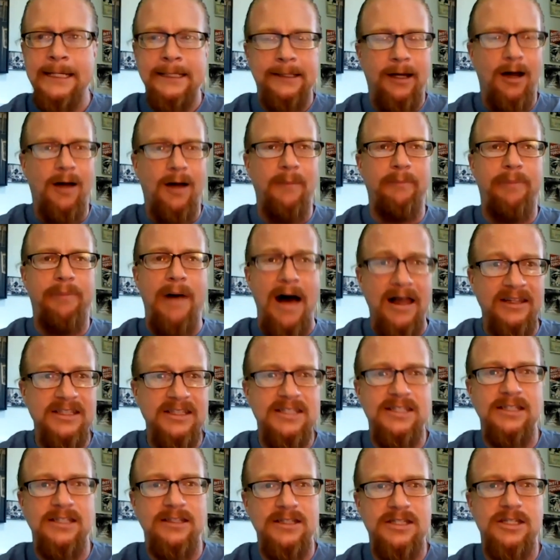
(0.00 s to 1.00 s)
Um,
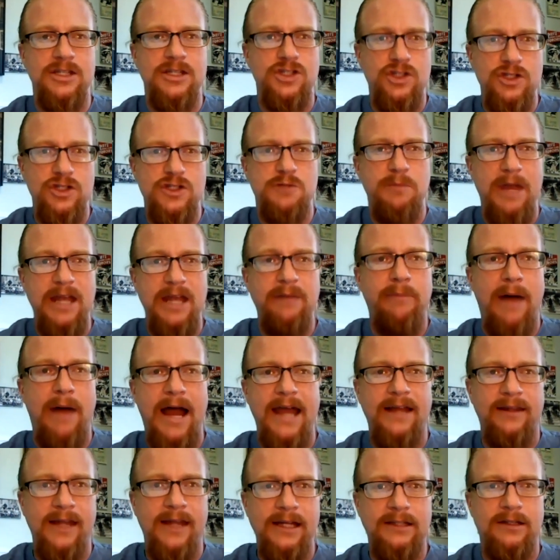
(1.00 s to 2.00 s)
policy decisions made by
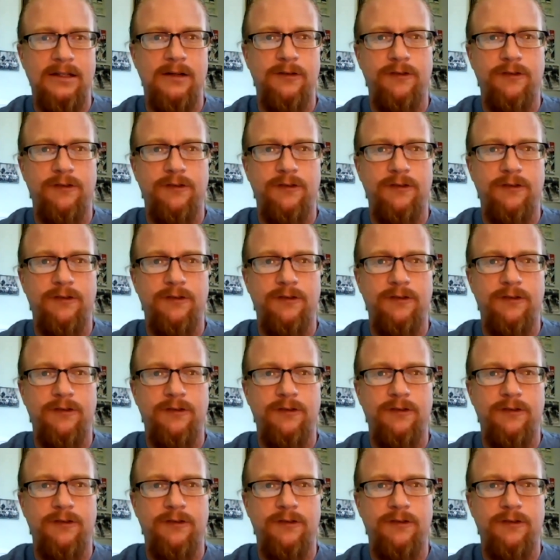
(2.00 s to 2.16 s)
elected